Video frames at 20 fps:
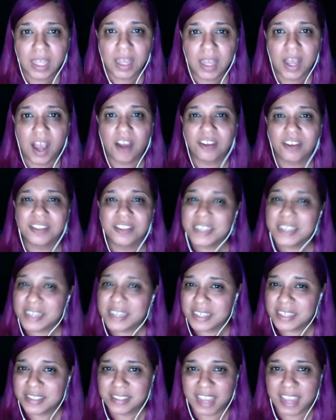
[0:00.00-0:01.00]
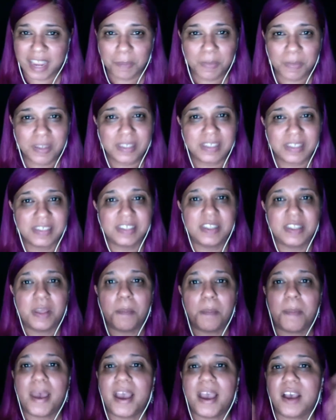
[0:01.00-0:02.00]
Our sitting assignment is in the
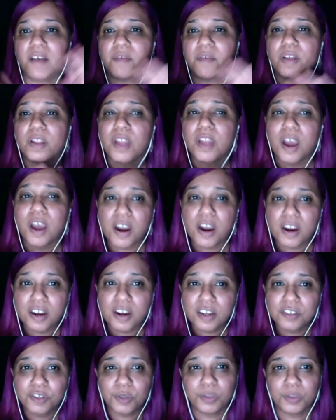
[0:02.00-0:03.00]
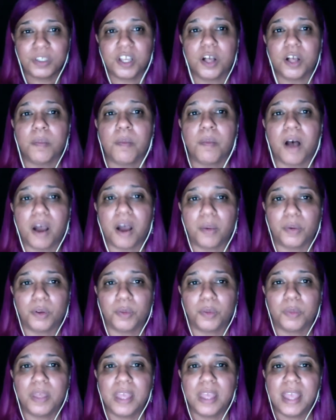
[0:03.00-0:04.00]
back of a large hotel
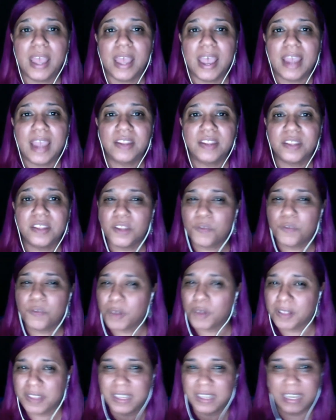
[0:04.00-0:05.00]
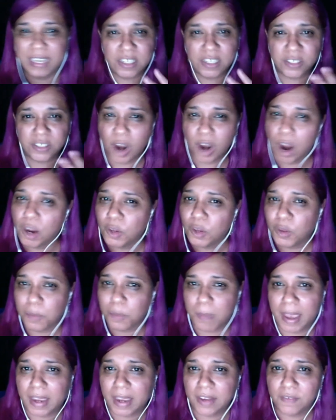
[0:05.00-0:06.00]
ballroom. And in the front, the kids are arguing
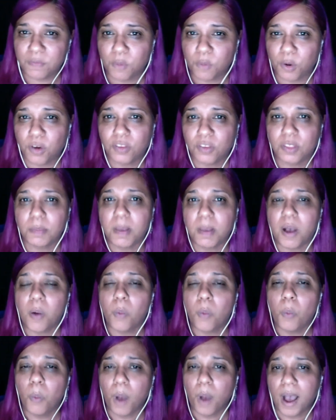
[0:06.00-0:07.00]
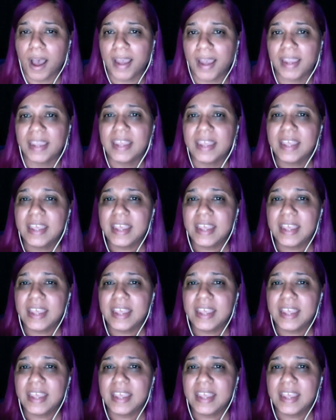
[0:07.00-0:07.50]
back and forth about why